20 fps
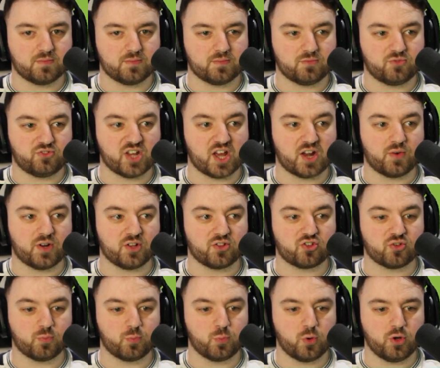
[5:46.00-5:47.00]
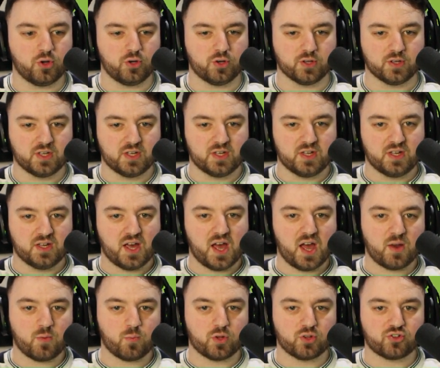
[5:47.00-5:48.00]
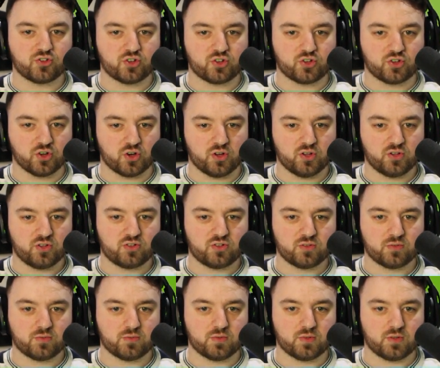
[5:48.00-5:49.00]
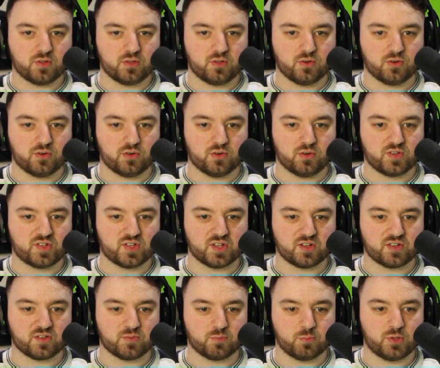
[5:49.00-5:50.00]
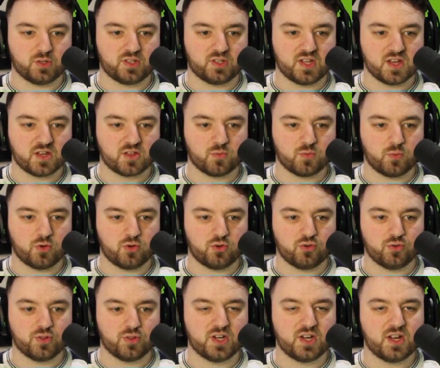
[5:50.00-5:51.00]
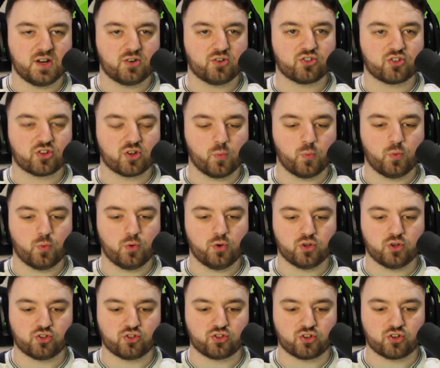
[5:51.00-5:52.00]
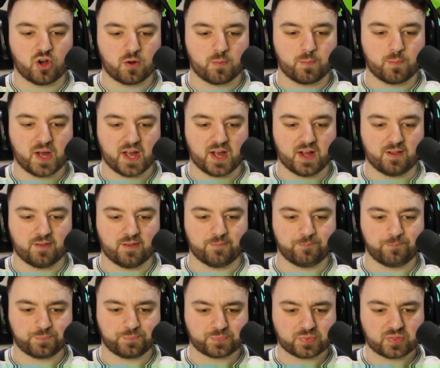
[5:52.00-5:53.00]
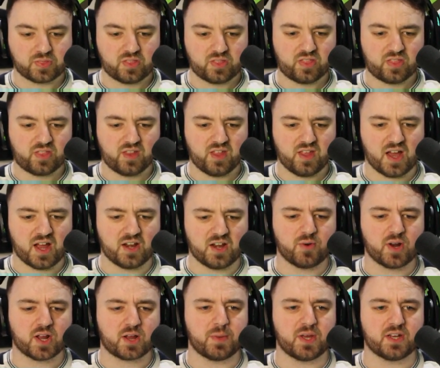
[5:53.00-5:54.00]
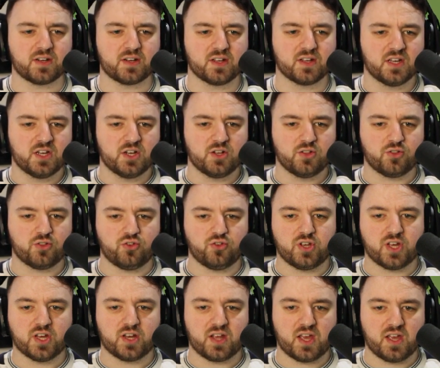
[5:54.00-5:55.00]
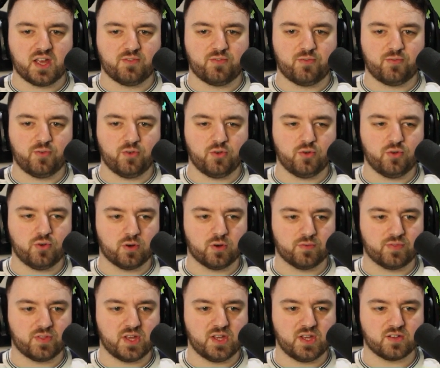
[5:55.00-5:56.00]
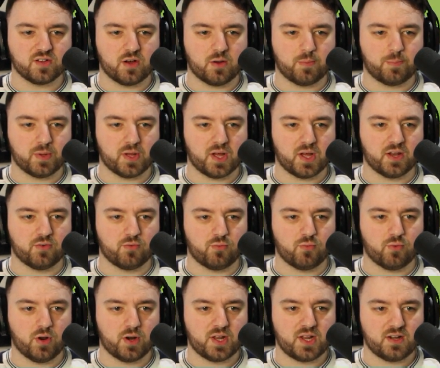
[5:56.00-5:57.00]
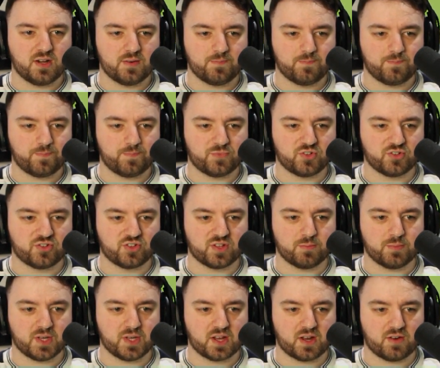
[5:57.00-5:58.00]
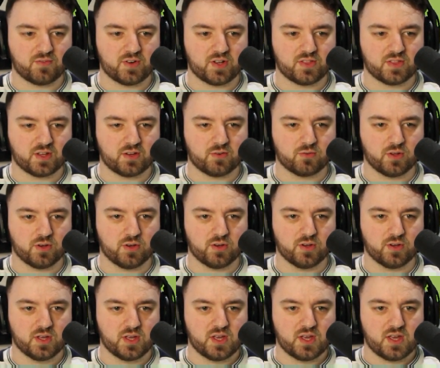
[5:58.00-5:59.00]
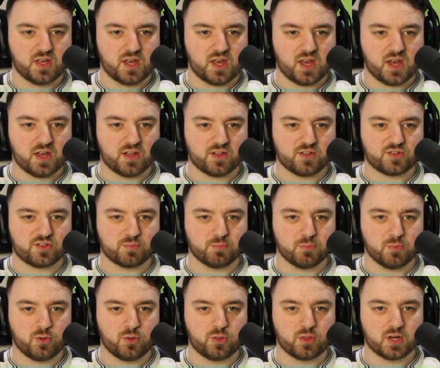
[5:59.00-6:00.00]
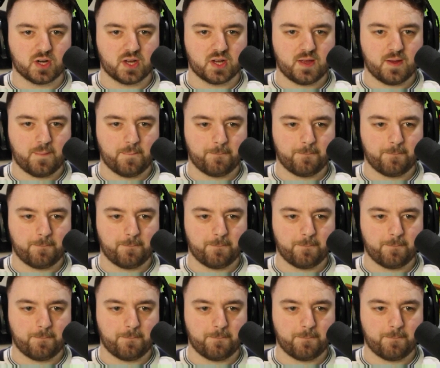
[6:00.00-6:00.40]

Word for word: generates some wood. And once it does, your citizen will take the wood to the nearest wood stockpile. Highly recommend that you get a few of these up and running just to make everything run uh, smoothly.